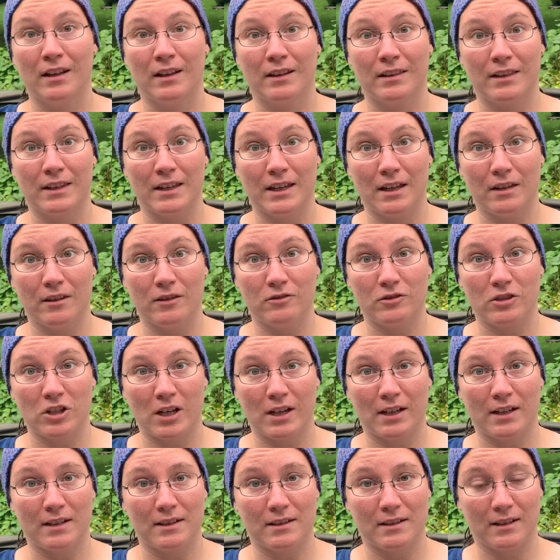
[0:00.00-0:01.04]
The yellow
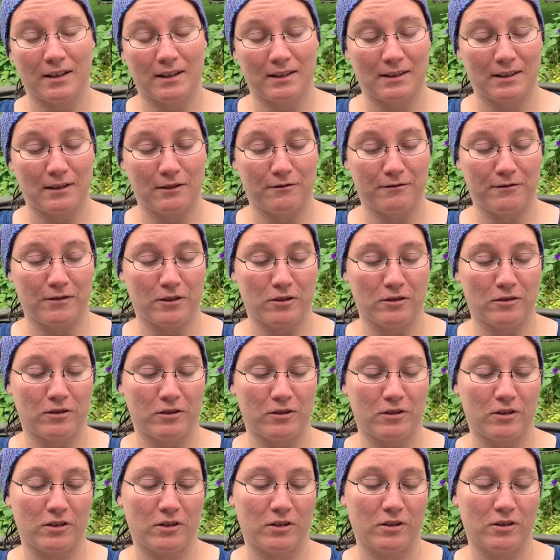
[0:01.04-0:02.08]
jackets got there
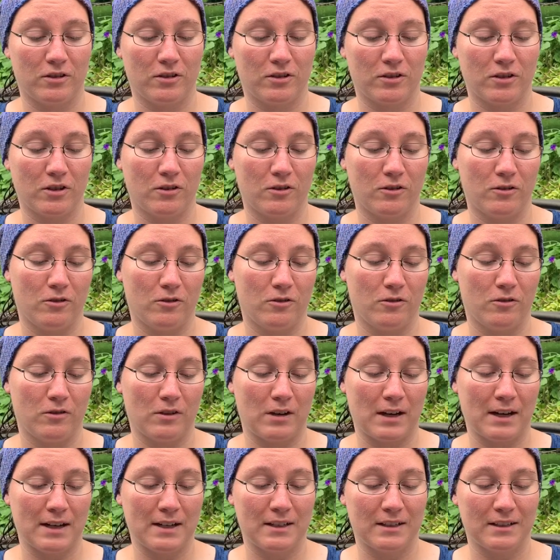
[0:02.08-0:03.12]
first. So
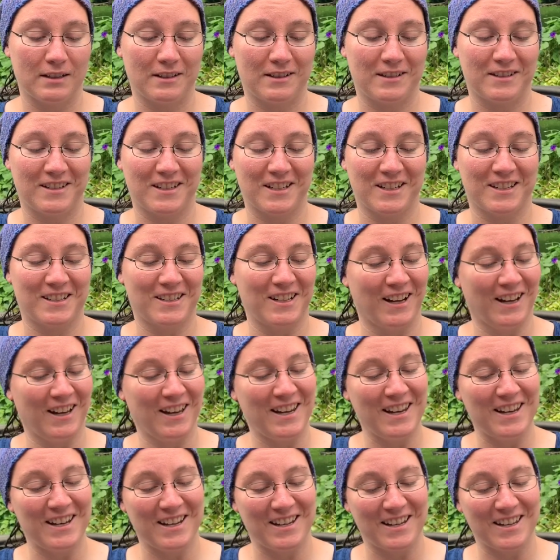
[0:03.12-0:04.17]
I
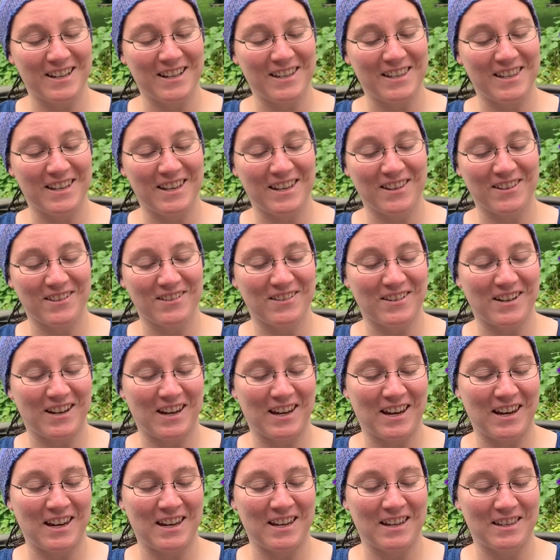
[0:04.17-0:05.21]
decided the other
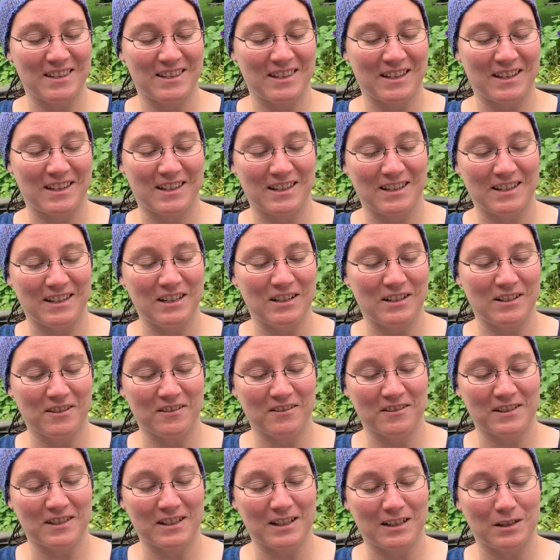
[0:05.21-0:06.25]
night that, you
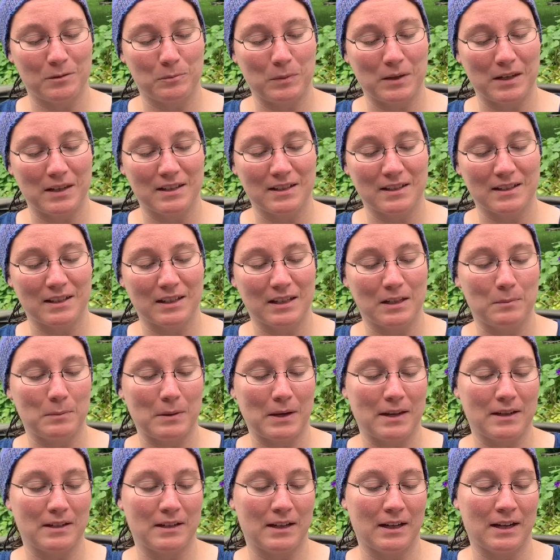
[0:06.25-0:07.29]
know, since bees sleep
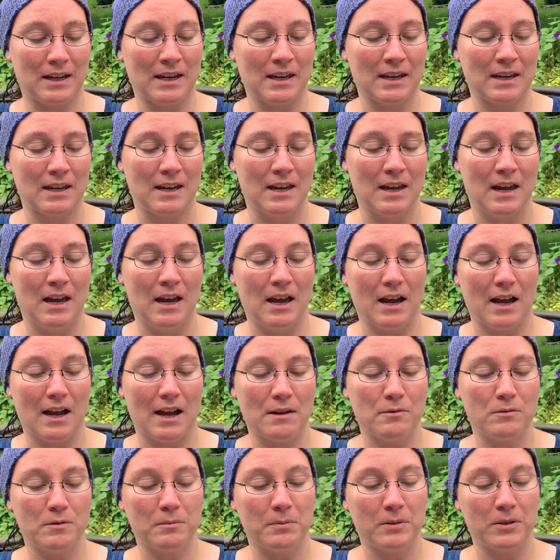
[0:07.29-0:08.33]
at night,
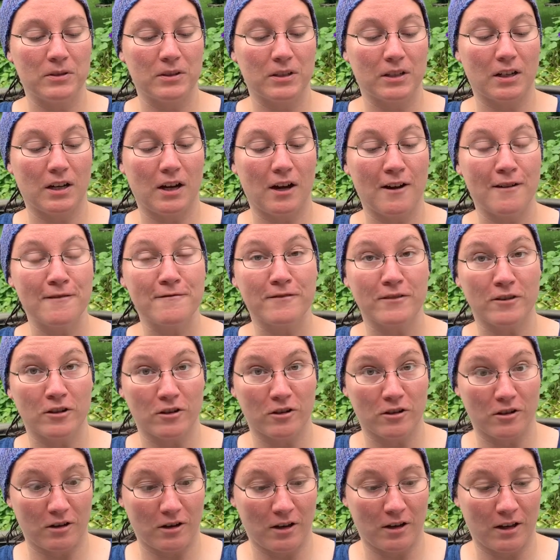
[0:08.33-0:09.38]
I would put the
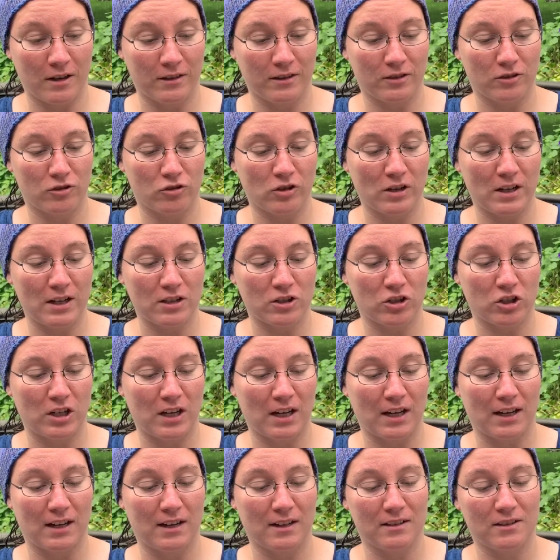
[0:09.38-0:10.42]
cover on the trash
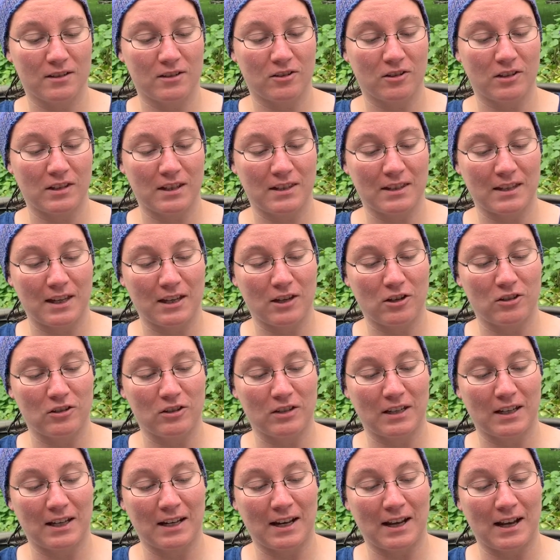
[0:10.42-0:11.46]
can so that they
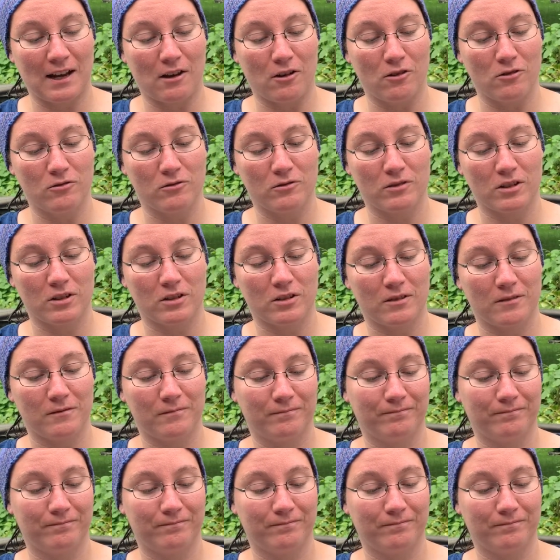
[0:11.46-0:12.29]
couldn't get out.